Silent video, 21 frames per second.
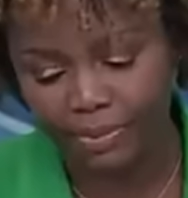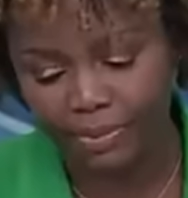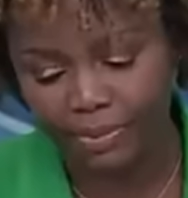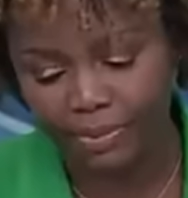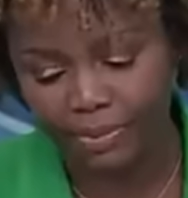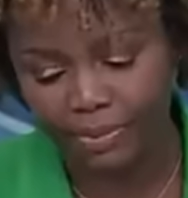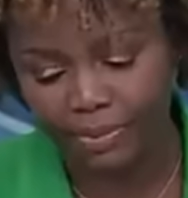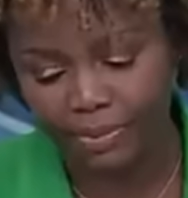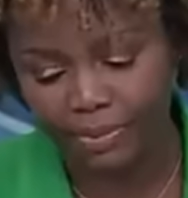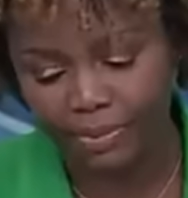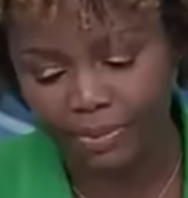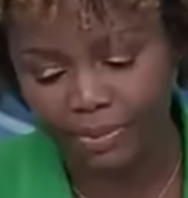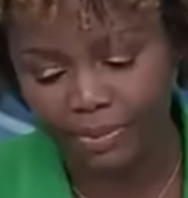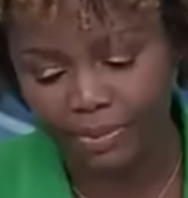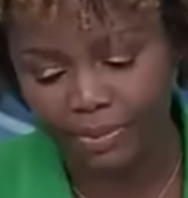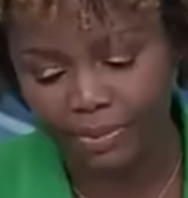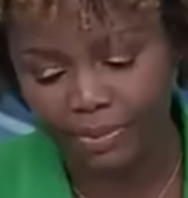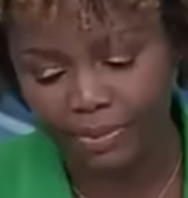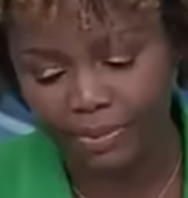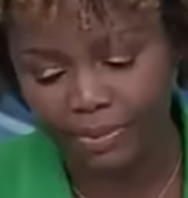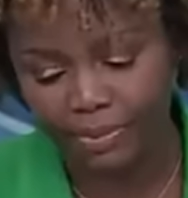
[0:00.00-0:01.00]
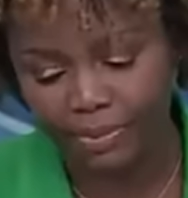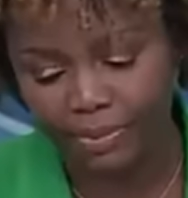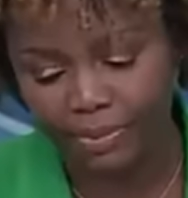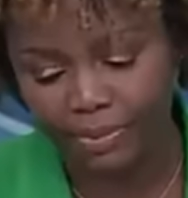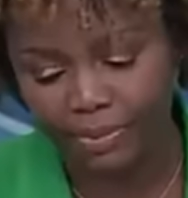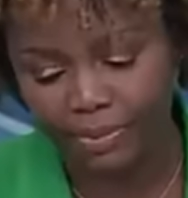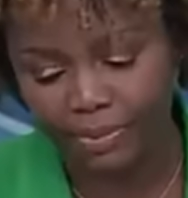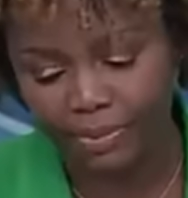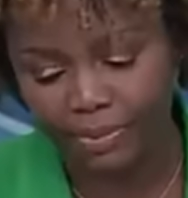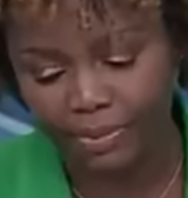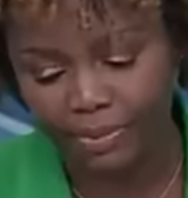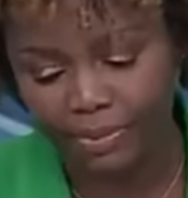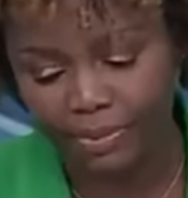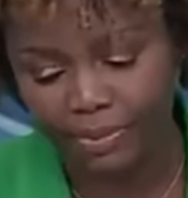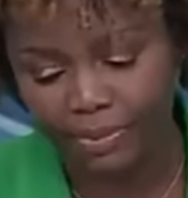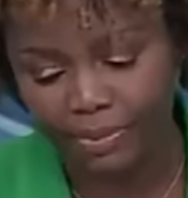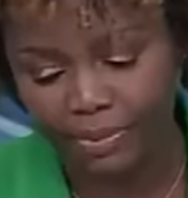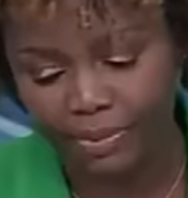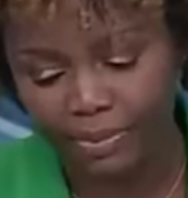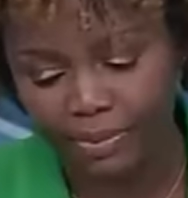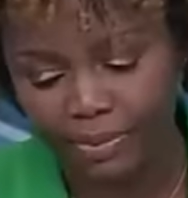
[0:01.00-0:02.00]

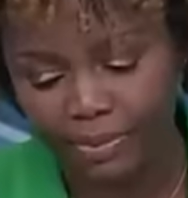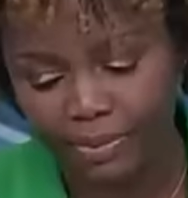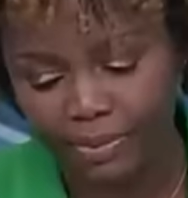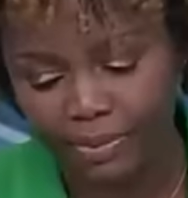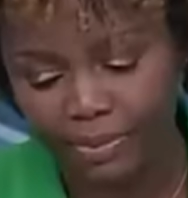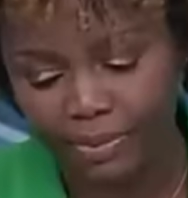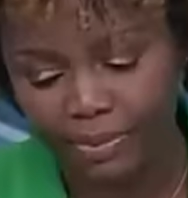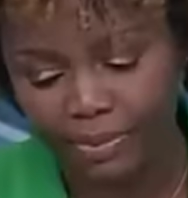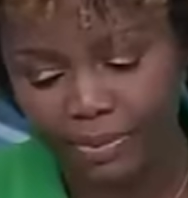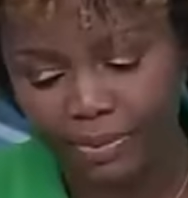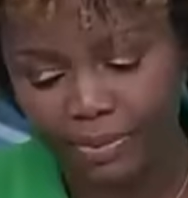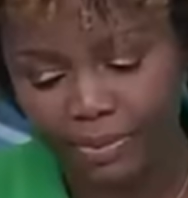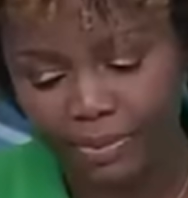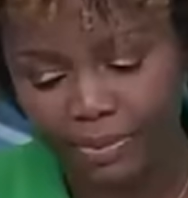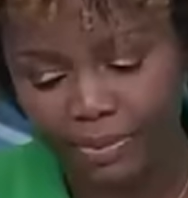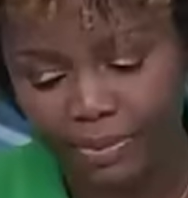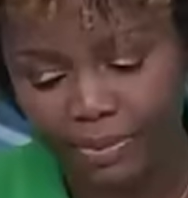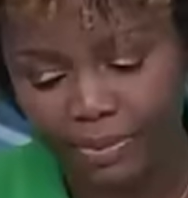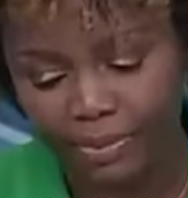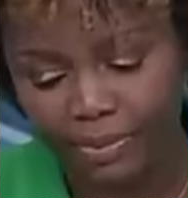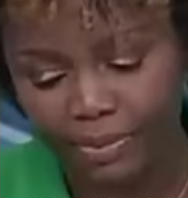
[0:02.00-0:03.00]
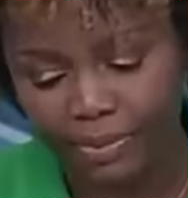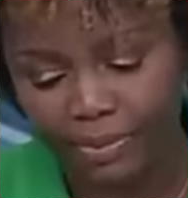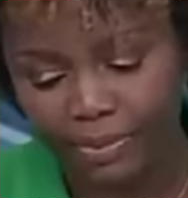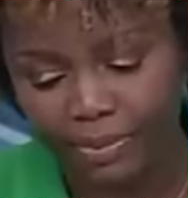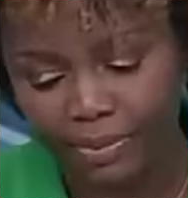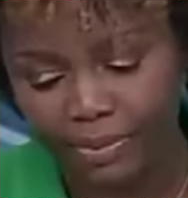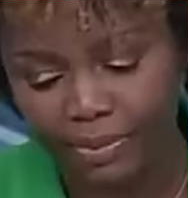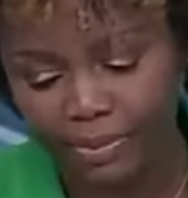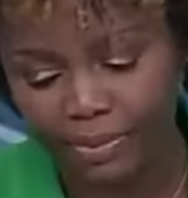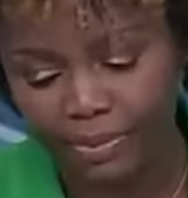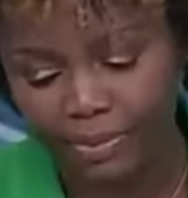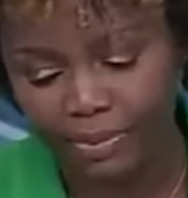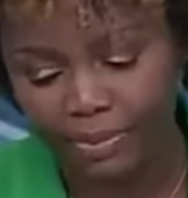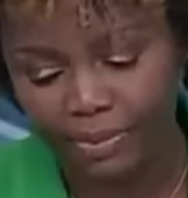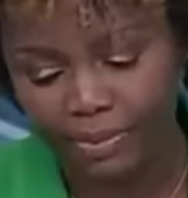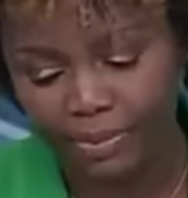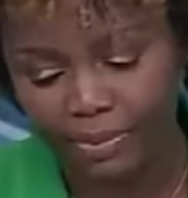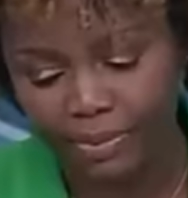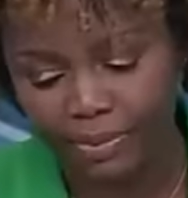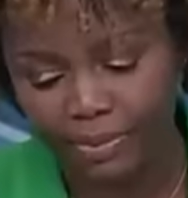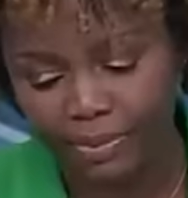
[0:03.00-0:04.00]

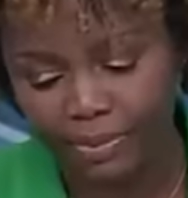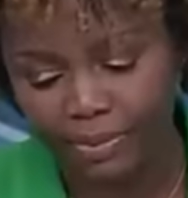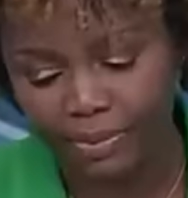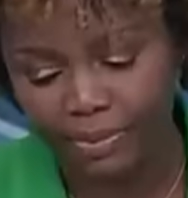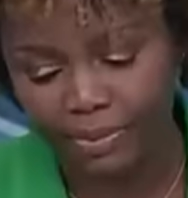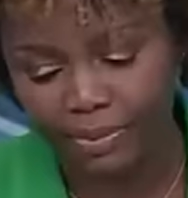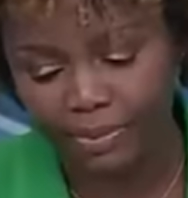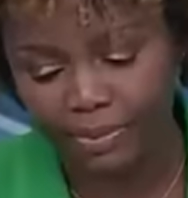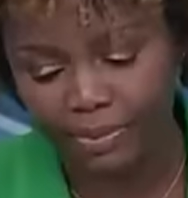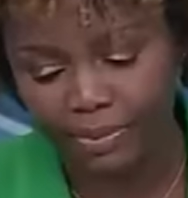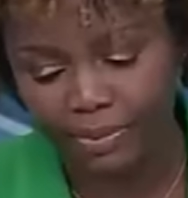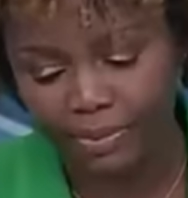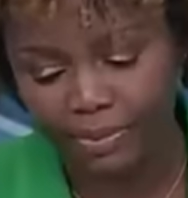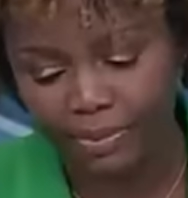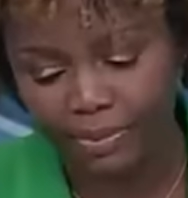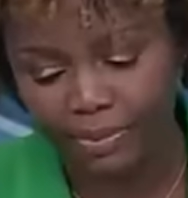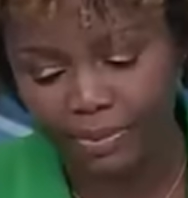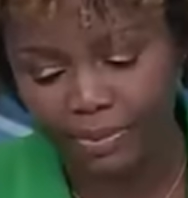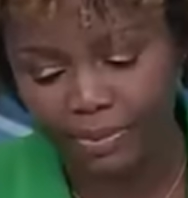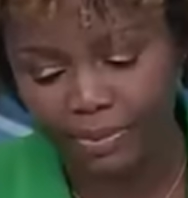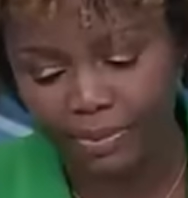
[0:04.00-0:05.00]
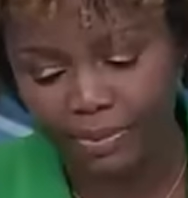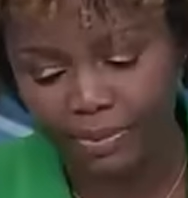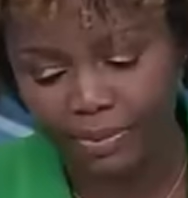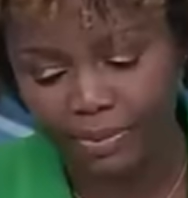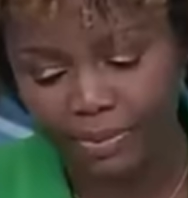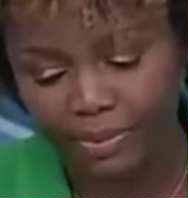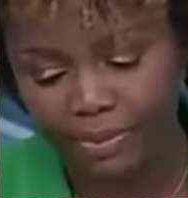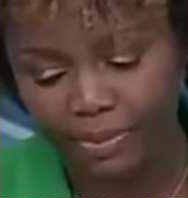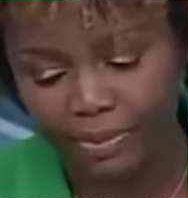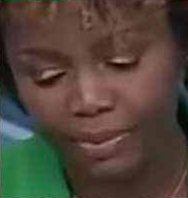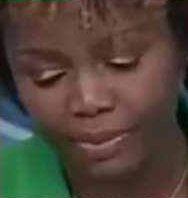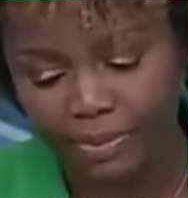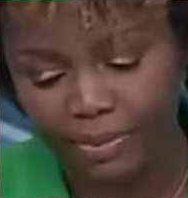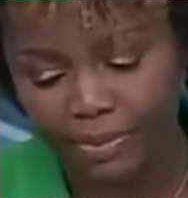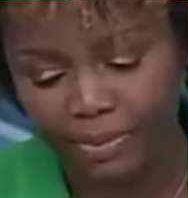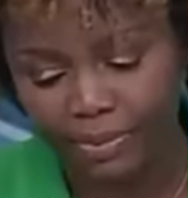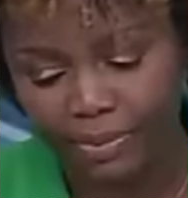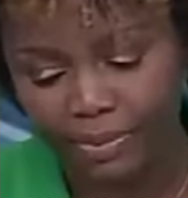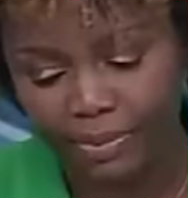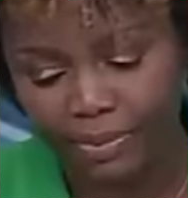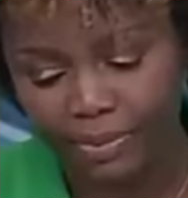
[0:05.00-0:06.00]

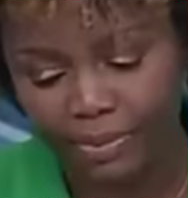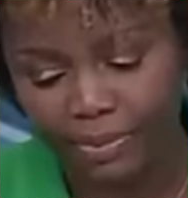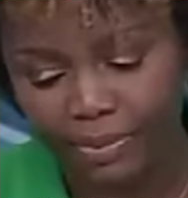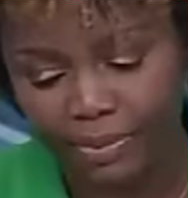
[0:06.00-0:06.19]
(not speaking)